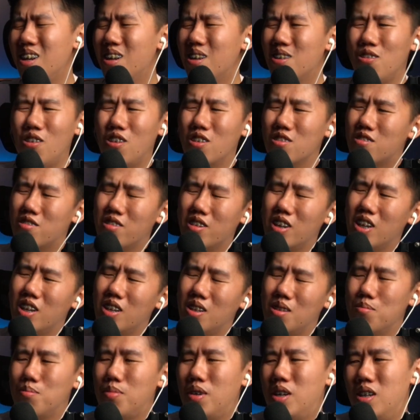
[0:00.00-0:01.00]
not
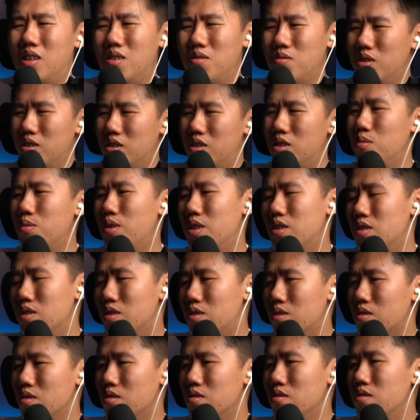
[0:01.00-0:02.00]
great, but we'll see where this
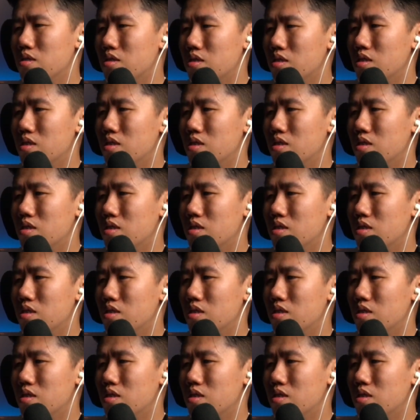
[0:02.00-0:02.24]
goes.